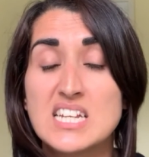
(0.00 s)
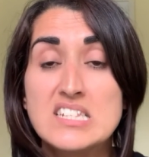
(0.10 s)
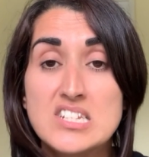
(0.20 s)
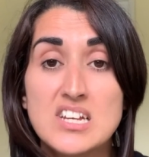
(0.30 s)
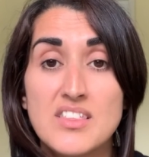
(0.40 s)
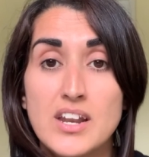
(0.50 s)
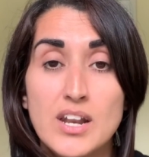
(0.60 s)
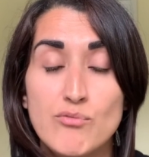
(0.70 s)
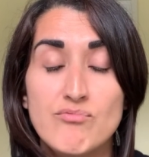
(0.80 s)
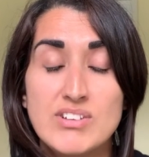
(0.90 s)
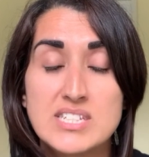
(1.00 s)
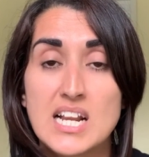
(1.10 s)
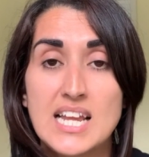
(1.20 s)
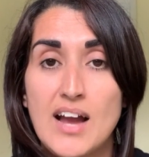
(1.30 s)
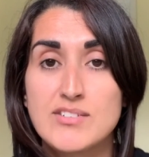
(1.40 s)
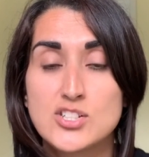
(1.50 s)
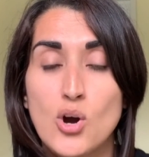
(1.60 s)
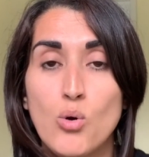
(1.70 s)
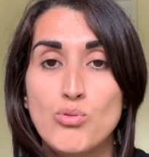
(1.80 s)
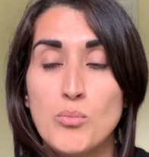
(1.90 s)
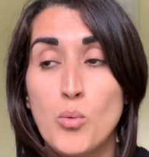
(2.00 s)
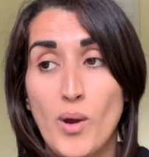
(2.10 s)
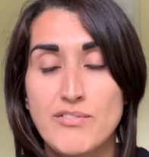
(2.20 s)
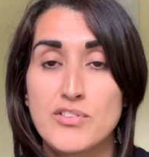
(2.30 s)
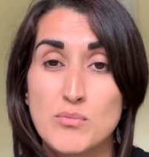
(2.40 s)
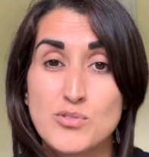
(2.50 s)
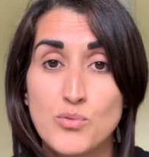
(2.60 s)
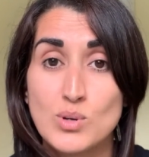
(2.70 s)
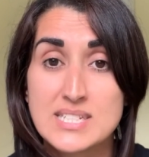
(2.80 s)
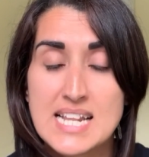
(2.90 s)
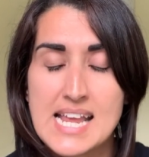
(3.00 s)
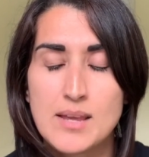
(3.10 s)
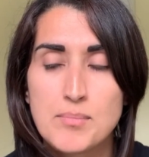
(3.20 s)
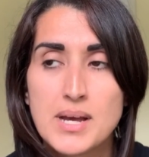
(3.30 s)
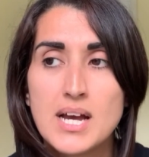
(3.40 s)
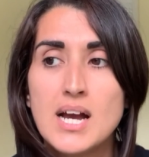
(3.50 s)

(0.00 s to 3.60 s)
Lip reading: easier than physically having to hold them and wait for them to fall asleep.